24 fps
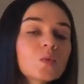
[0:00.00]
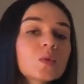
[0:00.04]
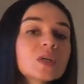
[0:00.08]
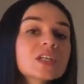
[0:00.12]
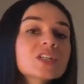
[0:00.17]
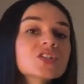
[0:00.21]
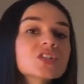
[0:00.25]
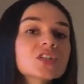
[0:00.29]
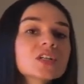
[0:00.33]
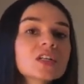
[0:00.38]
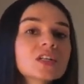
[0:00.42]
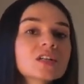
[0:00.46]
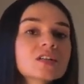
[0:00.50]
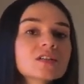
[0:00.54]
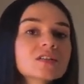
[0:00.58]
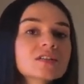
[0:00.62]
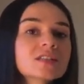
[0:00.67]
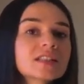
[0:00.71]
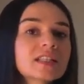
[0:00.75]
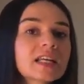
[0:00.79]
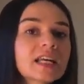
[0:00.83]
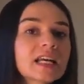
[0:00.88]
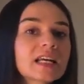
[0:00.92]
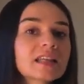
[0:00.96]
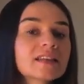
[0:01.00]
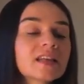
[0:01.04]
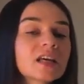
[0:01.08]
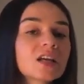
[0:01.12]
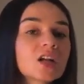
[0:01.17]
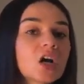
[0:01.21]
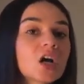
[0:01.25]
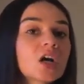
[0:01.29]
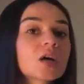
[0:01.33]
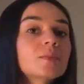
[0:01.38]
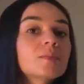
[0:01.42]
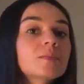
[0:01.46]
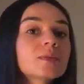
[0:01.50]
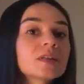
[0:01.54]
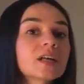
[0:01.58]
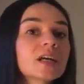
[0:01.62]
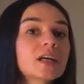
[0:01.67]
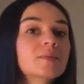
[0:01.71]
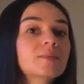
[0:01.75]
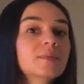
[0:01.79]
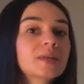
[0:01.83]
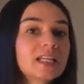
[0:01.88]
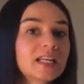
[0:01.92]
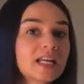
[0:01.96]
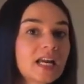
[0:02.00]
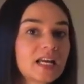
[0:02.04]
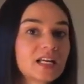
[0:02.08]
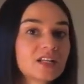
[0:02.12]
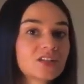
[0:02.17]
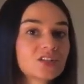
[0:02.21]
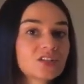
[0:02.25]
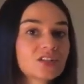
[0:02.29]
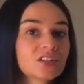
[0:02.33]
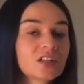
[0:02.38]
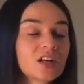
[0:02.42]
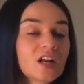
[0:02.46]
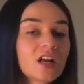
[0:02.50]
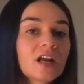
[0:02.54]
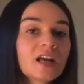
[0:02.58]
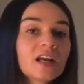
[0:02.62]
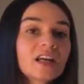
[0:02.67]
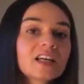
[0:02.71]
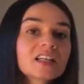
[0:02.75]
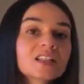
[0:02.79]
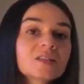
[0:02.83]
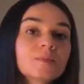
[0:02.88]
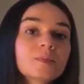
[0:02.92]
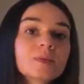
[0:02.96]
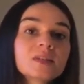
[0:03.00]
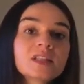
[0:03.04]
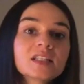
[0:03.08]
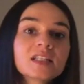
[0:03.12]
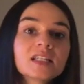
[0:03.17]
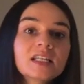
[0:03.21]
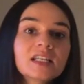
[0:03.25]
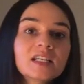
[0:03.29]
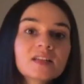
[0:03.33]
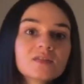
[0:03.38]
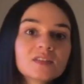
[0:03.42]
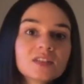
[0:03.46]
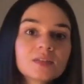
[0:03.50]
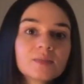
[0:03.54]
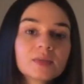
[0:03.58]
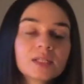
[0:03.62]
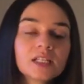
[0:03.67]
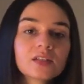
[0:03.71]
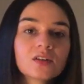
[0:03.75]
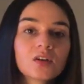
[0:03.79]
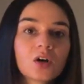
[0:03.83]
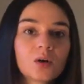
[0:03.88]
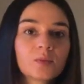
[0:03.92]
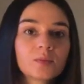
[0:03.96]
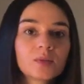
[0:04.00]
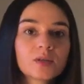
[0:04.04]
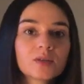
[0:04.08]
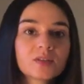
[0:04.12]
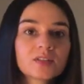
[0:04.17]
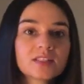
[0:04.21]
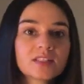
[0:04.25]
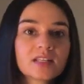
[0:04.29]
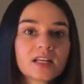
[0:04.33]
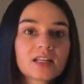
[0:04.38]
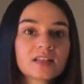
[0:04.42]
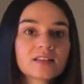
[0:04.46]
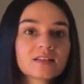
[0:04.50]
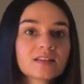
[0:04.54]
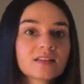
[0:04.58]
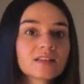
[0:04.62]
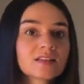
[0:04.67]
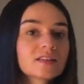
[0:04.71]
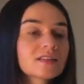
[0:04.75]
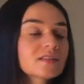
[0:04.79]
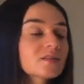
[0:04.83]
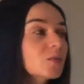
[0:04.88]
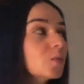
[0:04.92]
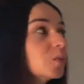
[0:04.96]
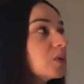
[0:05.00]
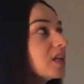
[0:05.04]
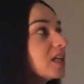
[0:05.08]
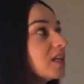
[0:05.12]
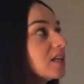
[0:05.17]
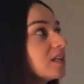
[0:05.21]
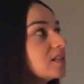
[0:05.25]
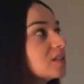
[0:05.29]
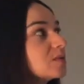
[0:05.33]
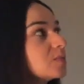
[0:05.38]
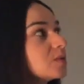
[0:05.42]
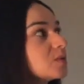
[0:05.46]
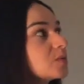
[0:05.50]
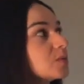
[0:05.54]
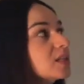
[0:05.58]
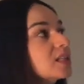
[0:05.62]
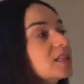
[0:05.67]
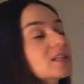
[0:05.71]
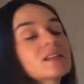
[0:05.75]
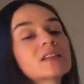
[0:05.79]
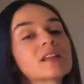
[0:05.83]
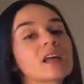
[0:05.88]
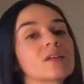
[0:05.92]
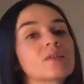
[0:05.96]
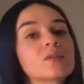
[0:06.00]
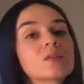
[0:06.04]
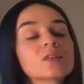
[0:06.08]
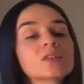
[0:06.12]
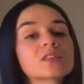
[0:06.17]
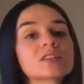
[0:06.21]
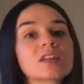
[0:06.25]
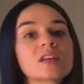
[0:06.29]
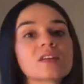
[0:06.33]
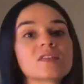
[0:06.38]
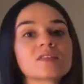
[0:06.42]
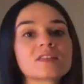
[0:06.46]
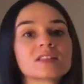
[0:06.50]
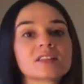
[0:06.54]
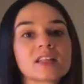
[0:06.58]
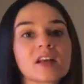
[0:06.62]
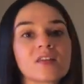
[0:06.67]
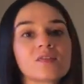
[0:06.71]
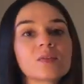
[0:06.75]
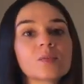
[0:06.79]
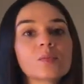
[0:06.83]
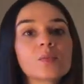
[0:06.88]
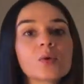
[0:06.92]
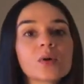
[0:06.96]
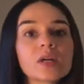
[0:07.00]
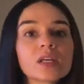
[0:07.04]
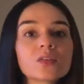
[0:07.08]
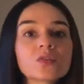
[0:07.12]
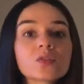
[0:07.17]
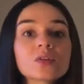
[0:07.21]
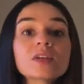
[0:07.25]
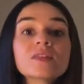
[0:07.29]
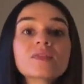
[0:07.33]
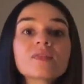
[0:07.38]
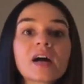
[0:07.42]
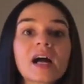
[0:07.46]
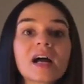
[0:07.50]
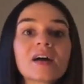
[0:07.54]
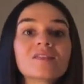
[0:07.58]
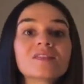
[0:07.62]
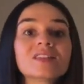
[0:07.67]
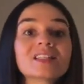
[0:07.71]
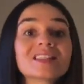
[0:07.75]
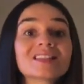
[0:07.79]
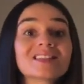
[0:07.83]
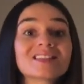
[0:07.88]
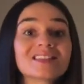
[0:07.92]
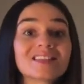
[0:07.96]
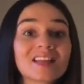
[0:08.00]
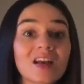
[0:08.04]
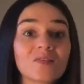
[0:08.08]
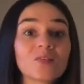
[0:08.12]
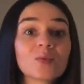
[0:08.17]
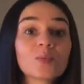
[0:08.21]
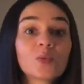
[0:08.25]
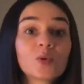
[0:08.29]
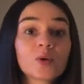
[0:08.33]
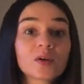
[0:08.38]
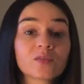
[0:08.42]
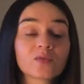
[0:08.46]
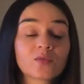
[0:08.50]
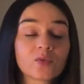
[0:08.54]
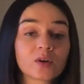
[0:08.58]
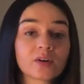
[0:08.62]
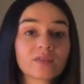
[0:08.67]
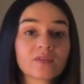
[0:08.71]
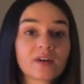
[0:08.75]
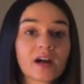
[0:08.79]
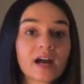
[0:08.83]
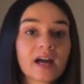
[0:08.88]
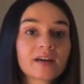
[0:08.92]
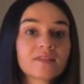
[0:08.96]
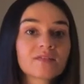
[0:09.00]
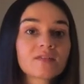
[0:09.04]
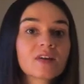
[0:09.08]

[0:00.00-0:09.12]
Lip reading: we should understand that our blood pH is believed to be in homeostasis when it is between the levels of 7.35 to 7.45.